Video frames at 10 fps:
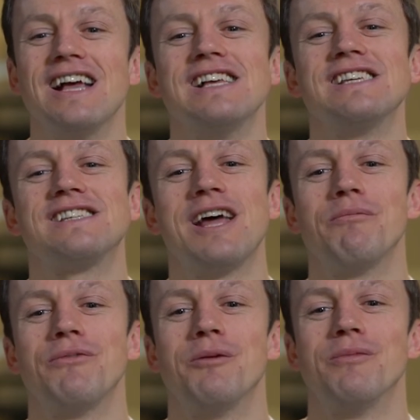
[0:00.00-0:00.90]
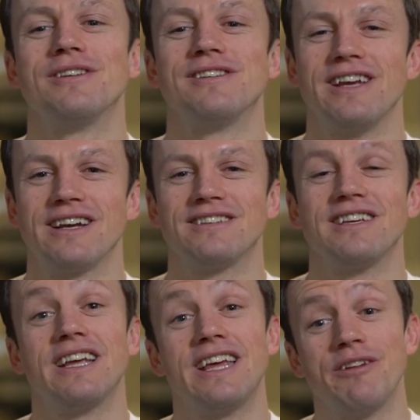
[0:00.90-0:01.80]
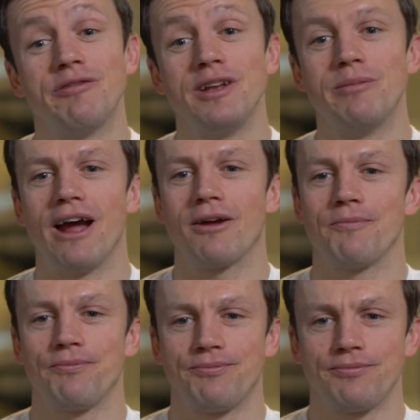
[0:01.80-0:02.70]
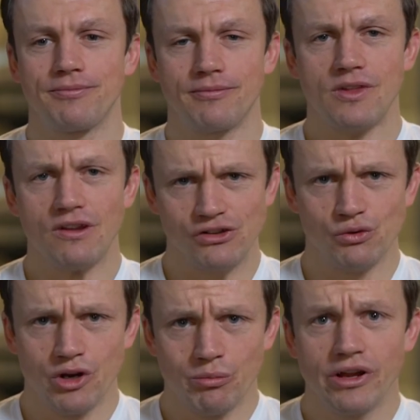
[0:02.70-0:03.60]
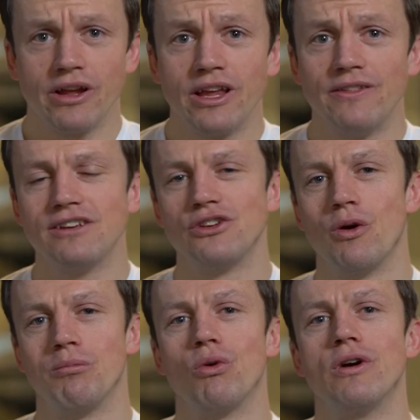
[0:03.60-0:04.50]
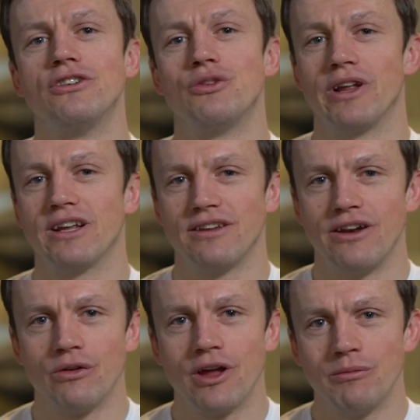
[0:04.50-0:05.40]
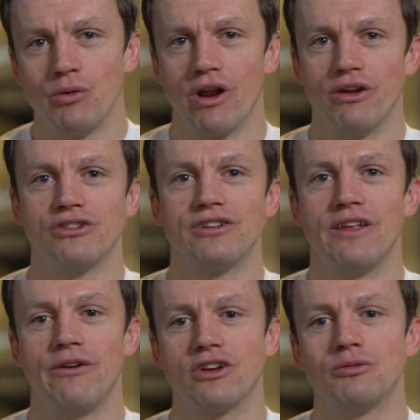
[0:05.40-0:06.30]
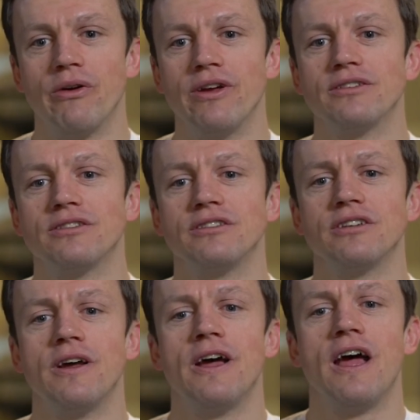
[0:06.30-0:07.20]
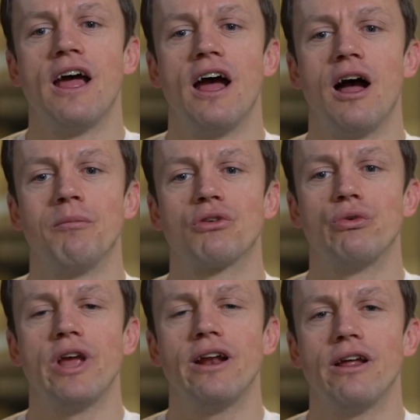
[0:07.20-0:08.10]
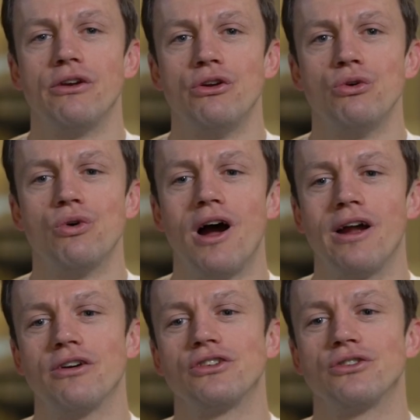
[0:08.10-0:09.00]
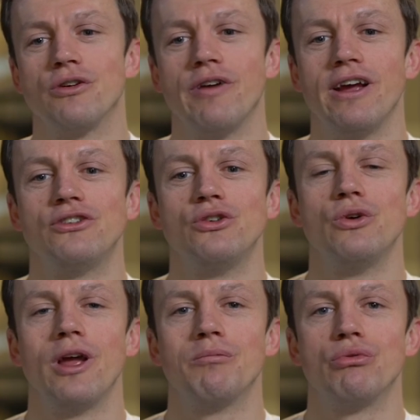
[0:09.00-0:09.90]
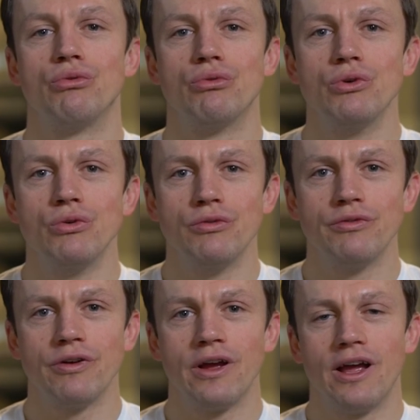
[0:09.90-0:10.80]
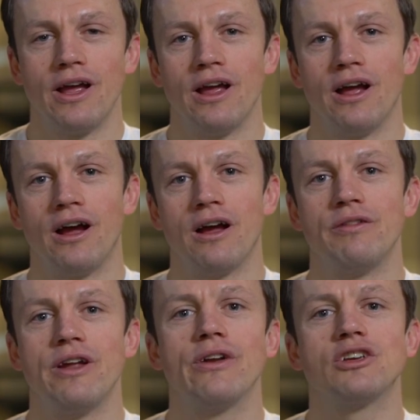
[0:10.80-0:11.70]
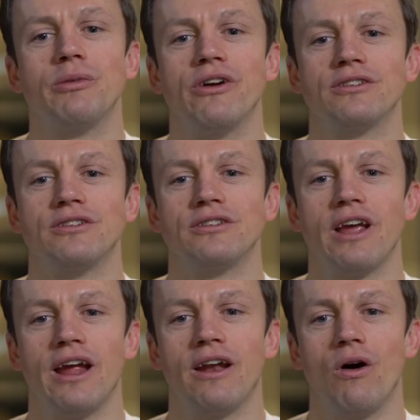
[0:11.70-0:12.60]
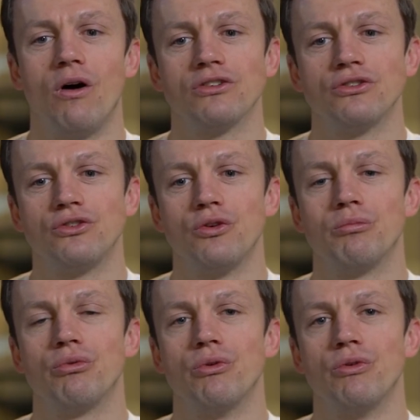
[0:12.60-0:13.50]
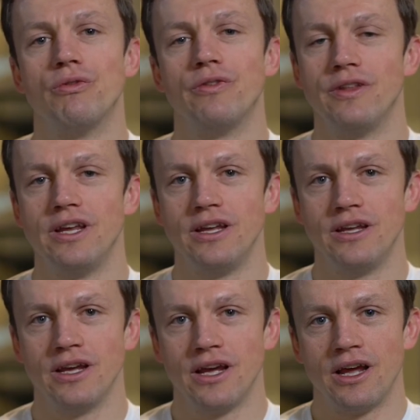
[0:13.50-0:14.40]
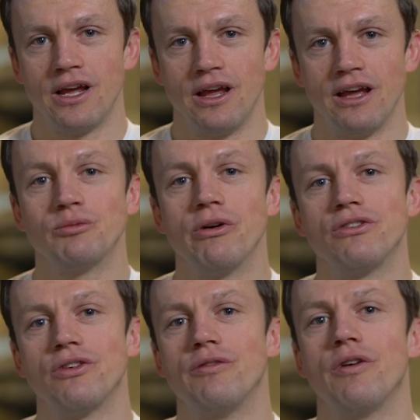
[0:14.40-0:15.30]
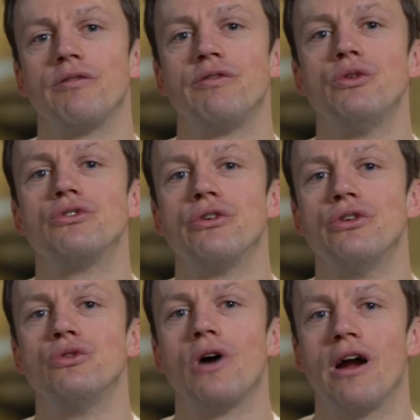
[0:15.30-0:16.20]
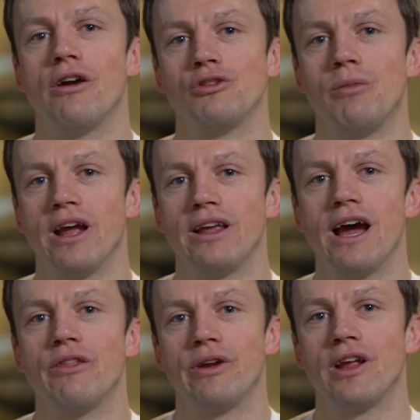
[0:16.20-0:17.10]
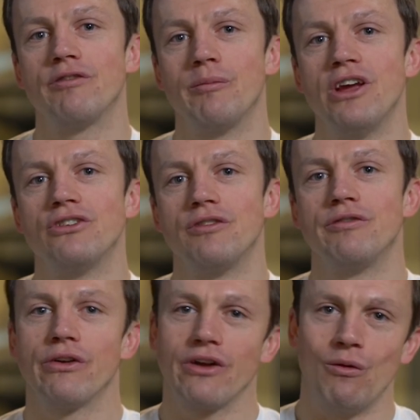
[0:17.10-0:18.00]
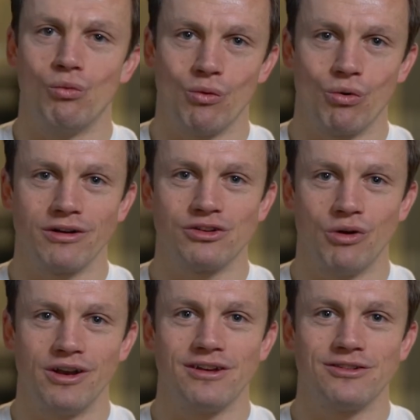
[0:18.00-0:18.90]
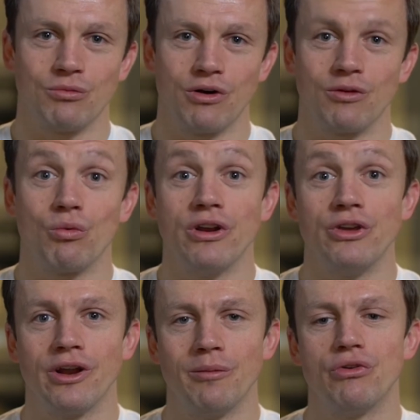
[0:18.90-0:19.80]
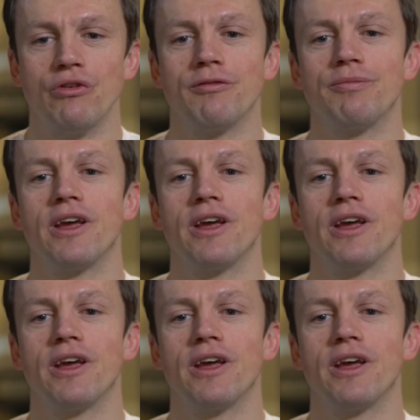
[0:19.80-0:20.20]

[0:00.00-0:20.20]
Step number 6, get feedback. So when you're bringing in these new employees, you want to get to know them, you want to understand their experiences. Create a new hire survey to improve their experiences and also to improve the experience of future new hires by gathering information, figuring out what works, what doesn't work, where you can improve.